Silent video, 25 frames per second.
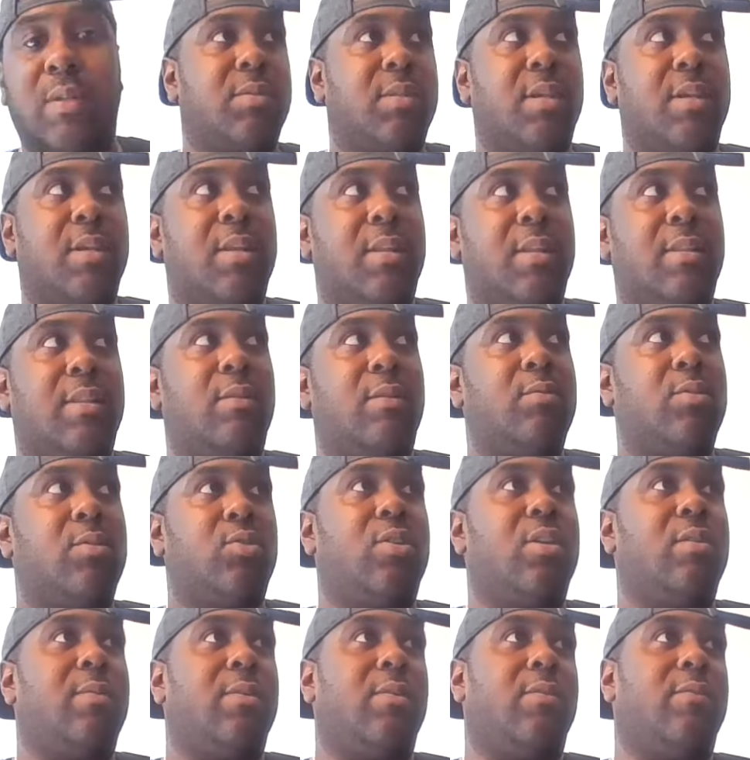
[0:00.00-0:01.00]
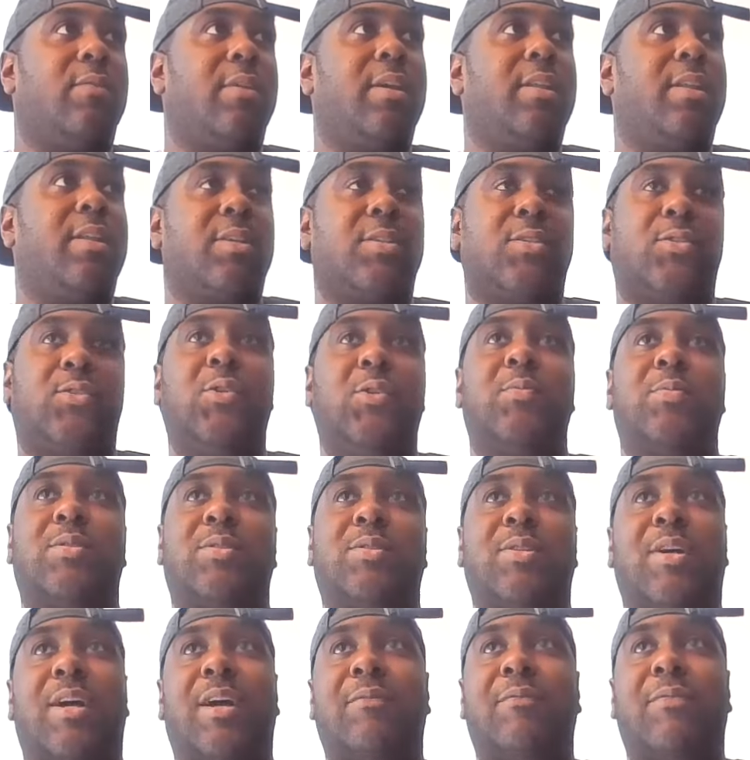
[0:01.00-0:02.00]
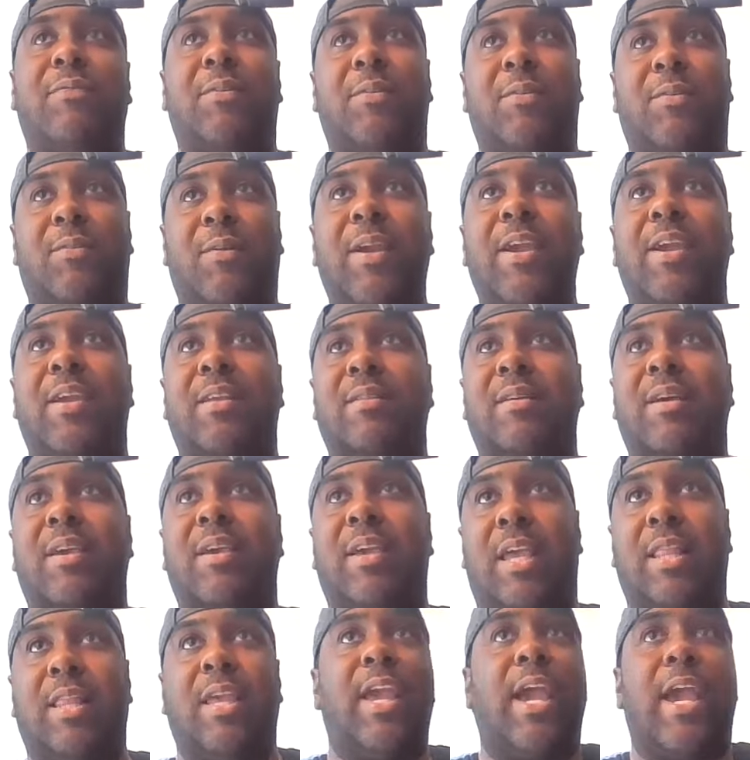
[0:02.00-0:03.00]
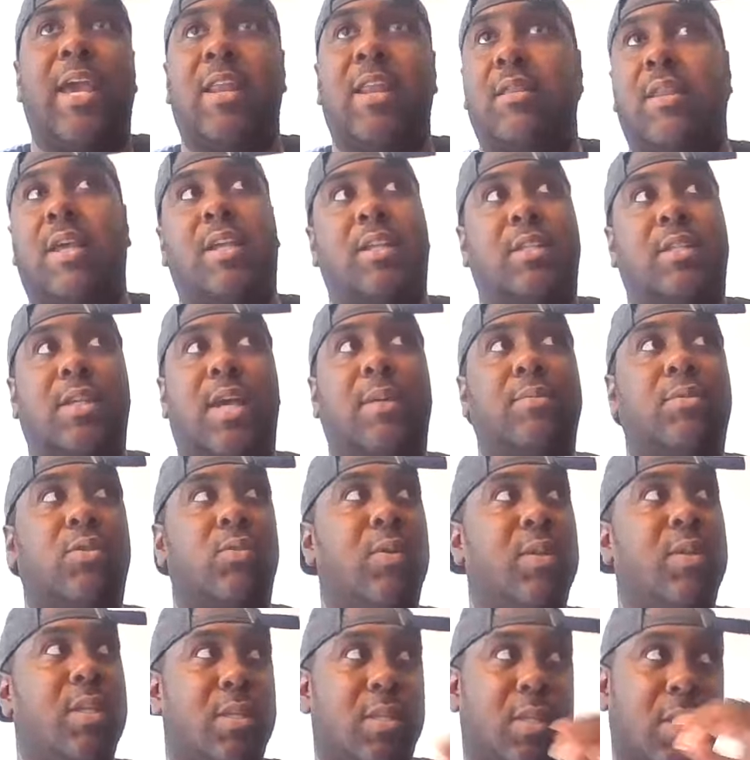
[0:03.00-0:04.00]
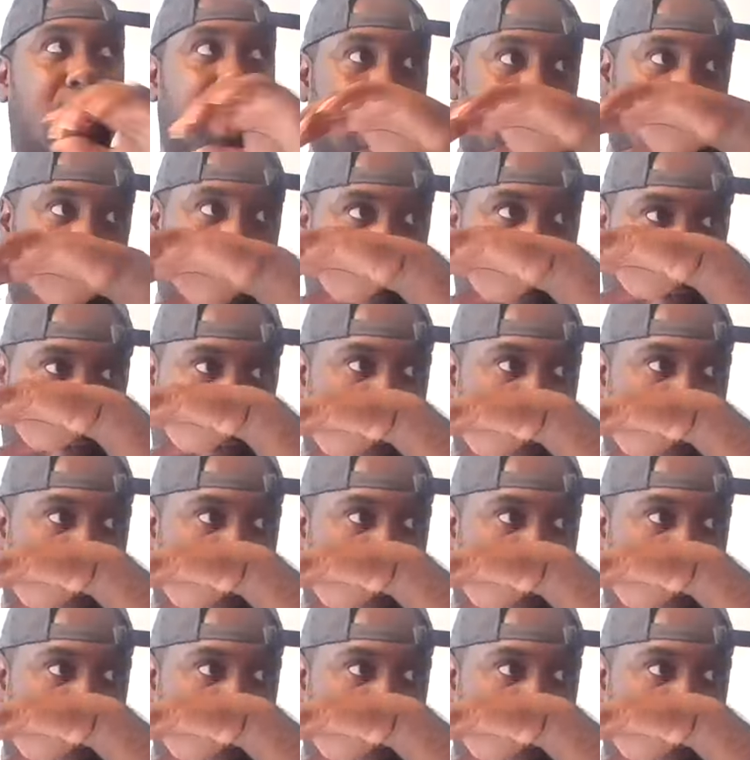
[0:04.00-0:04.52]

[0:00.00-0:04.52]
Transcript: I'm saying? They was treating me over there like a superstar. I felt great. Like, and they had like a top 20 team.